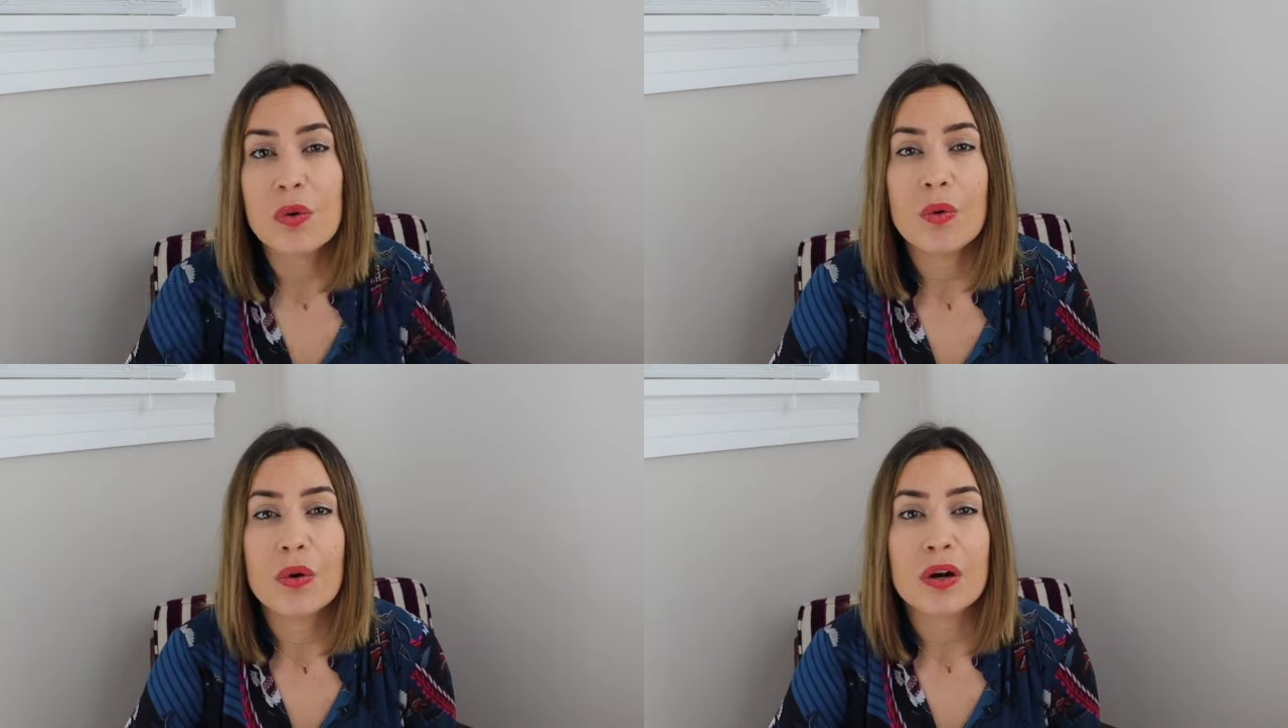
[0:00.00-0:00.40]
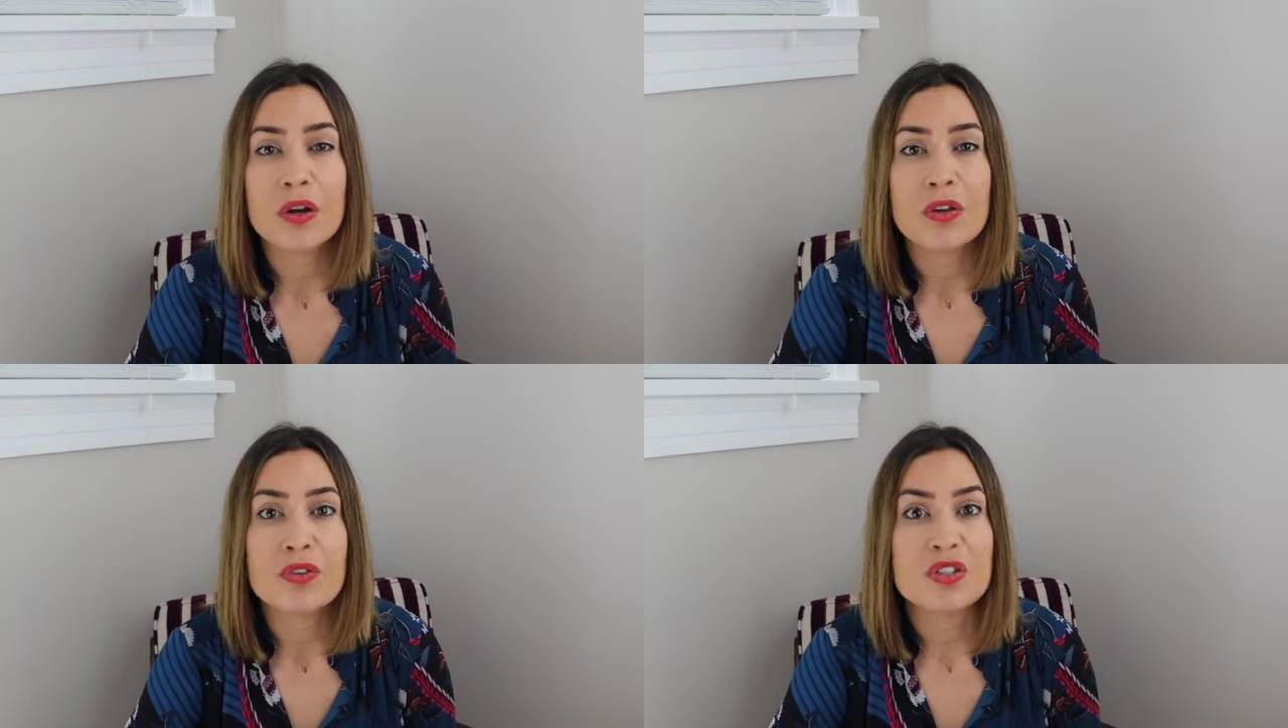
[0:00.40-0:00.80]
or
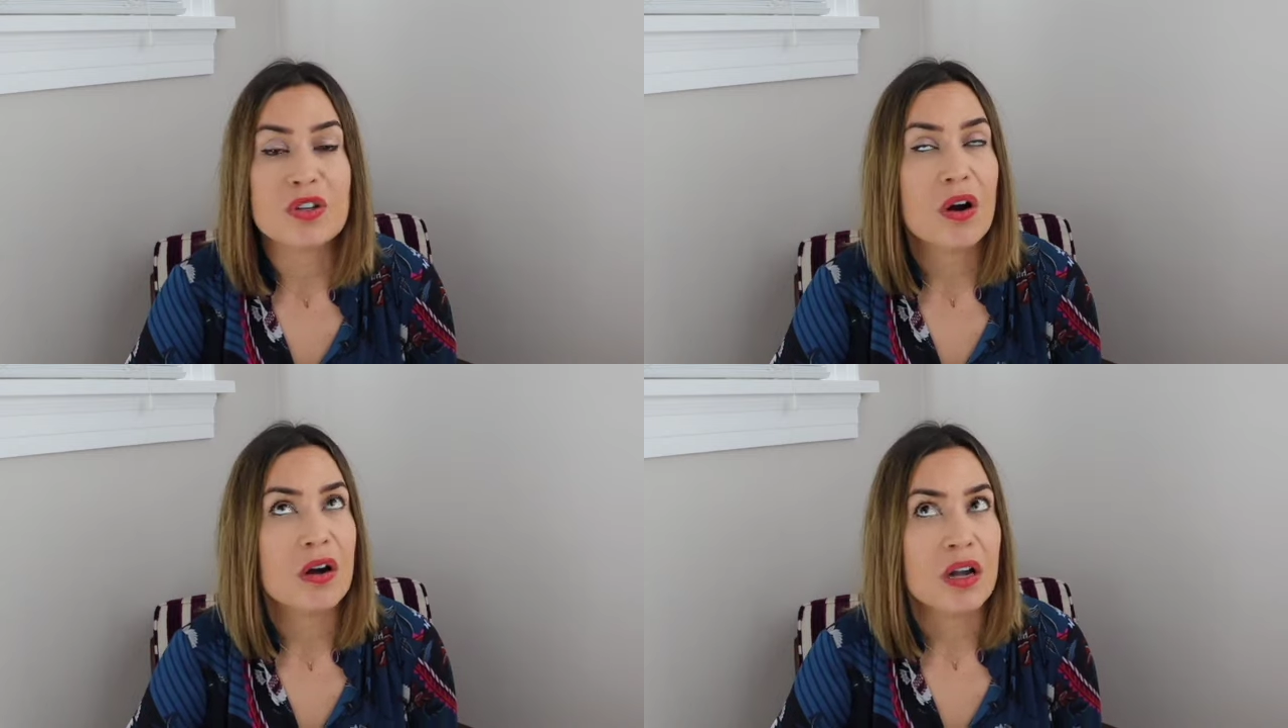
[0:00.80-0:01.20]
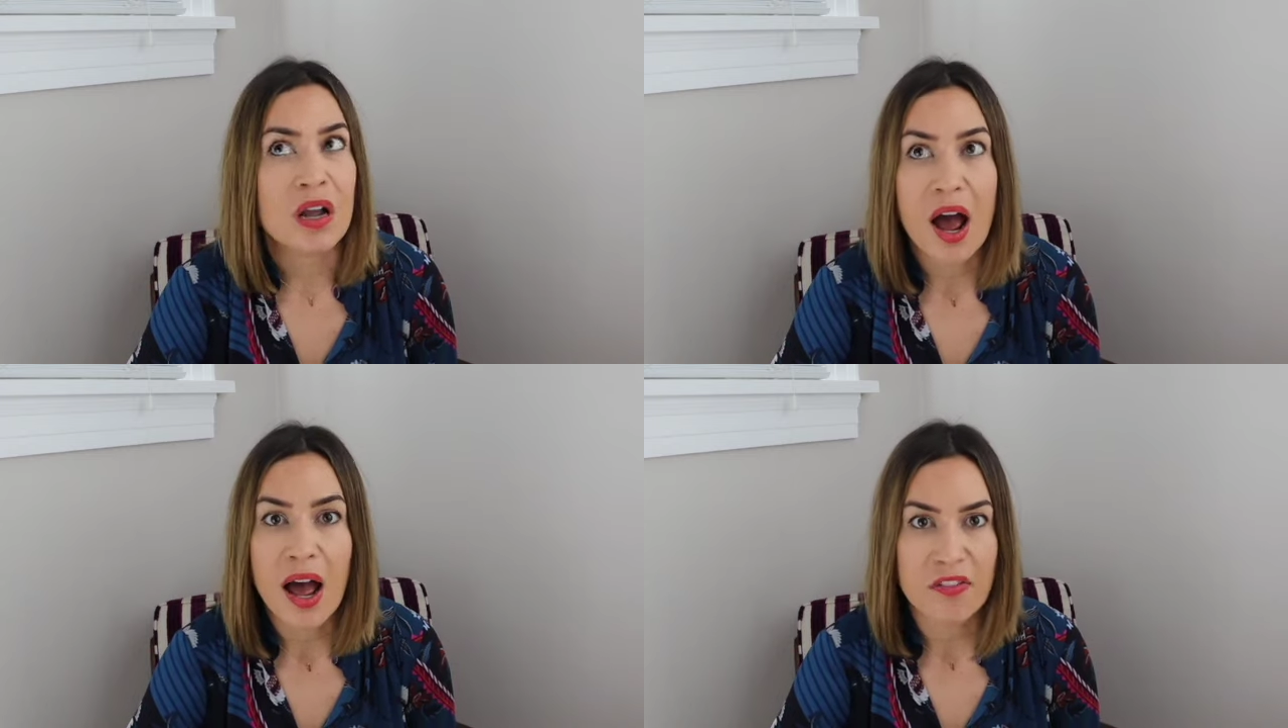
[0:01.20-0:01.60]
you just are
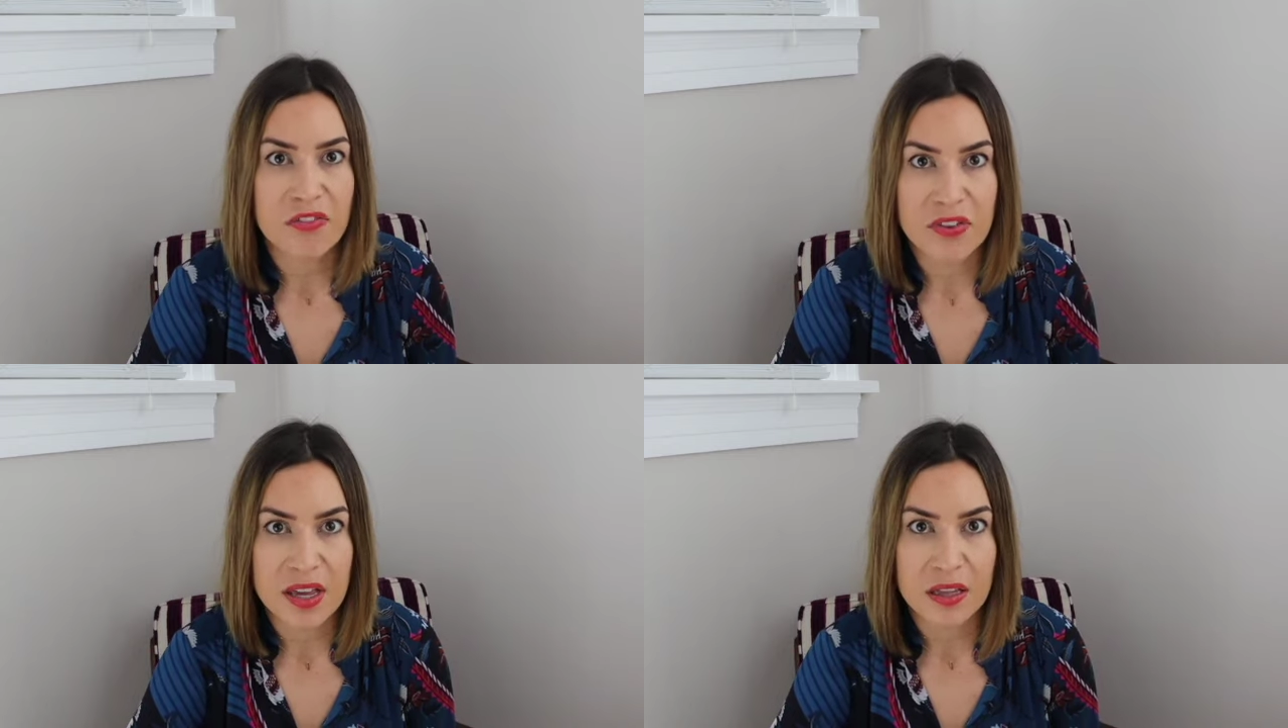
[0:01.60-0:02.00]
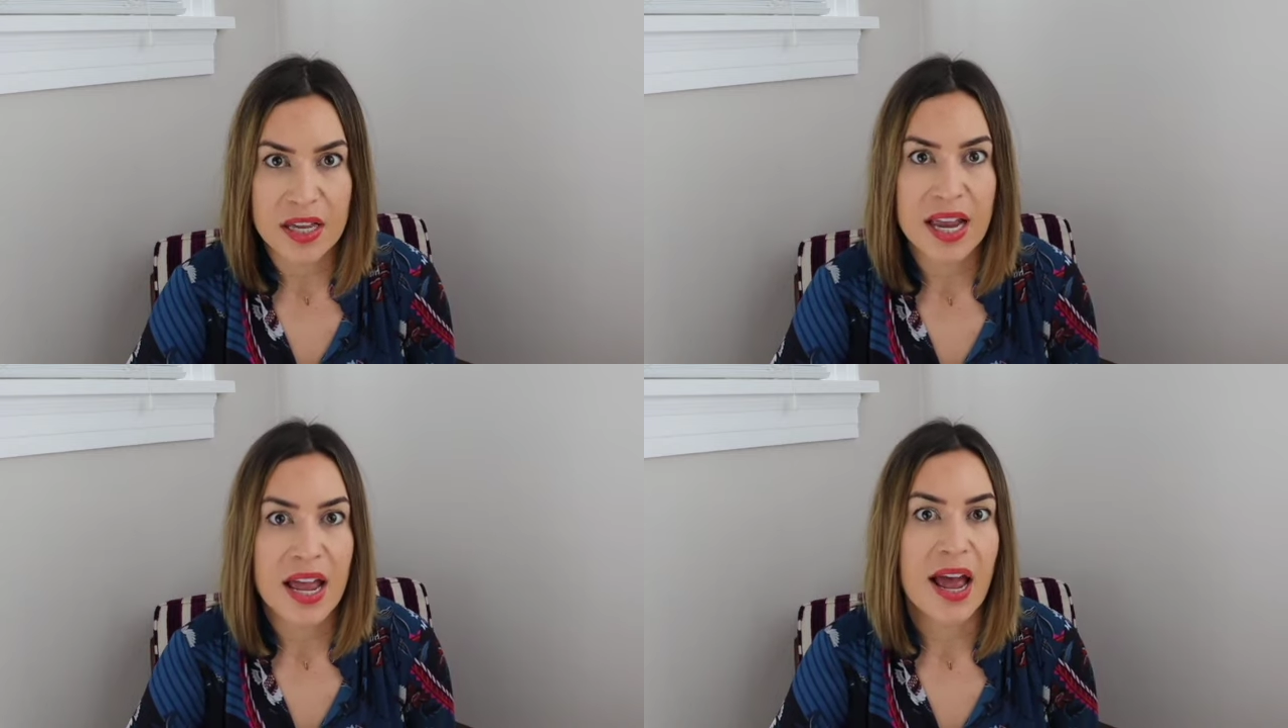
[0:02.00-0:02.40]
not feeling it